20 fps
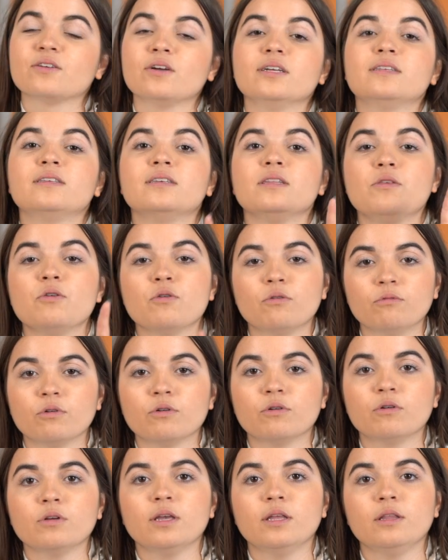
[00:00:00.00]
So it's in
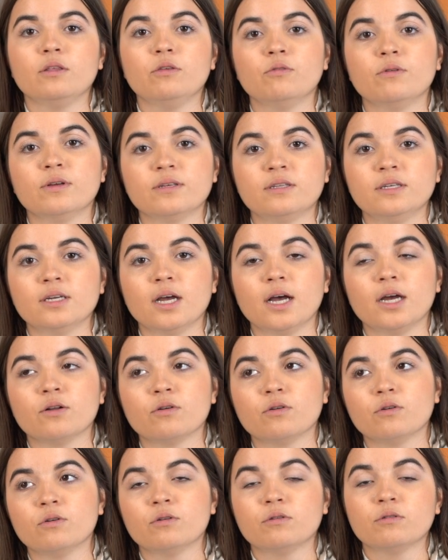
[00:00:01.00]
euro, in USD I
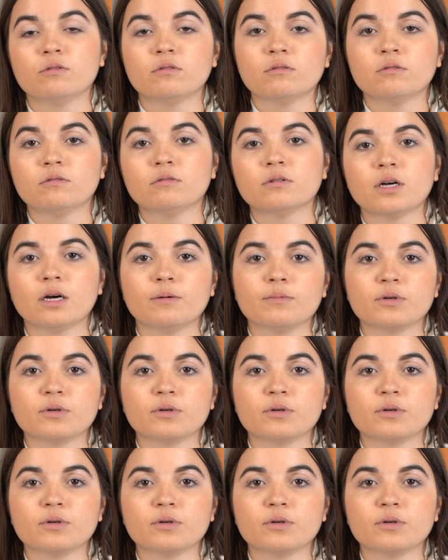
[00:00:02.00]
don't know how